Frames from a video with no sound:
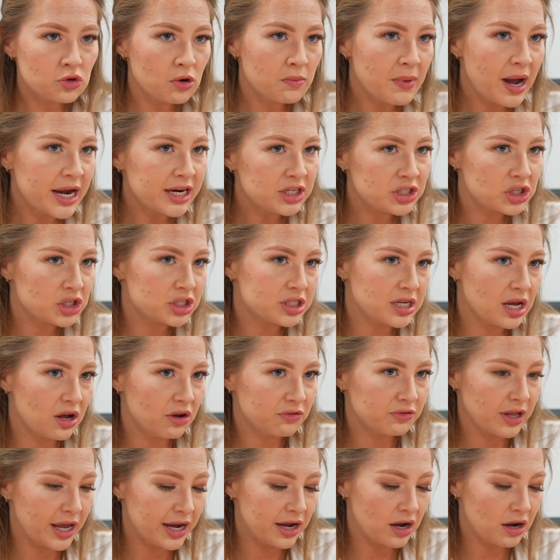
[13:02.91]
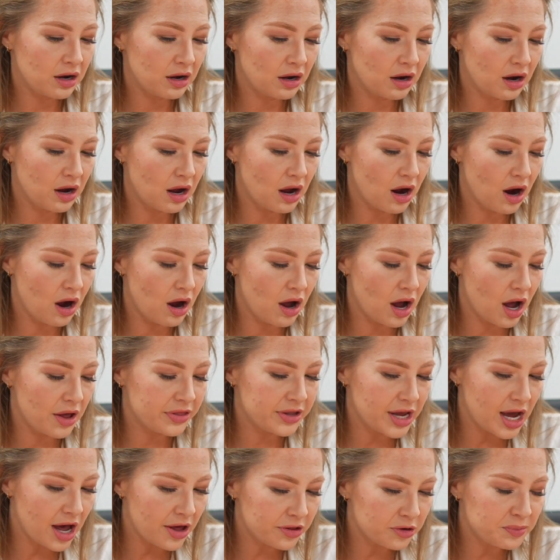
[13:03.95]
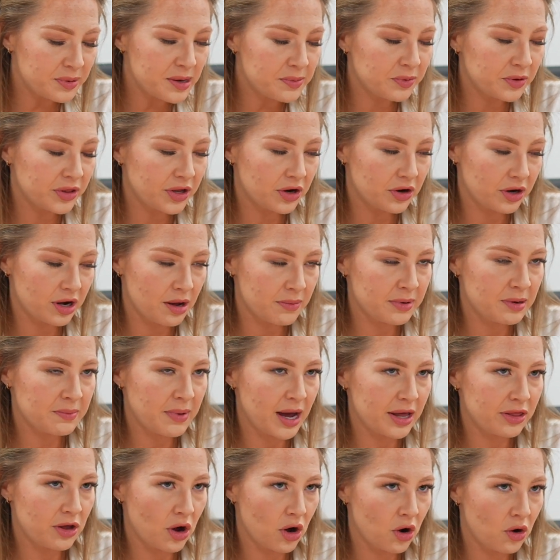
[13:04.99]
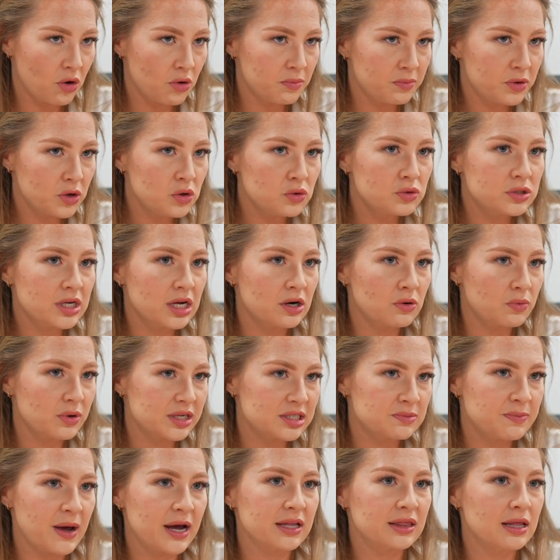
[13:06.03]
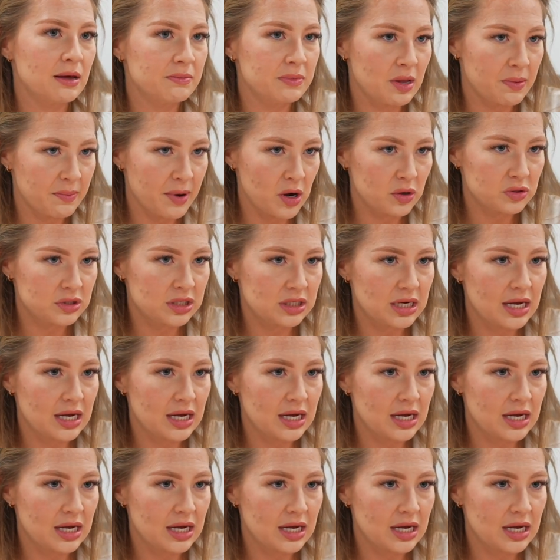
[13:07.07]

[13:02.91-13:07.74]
remind yourself, like, the other people that are coming by the home, who's going to respect them the most?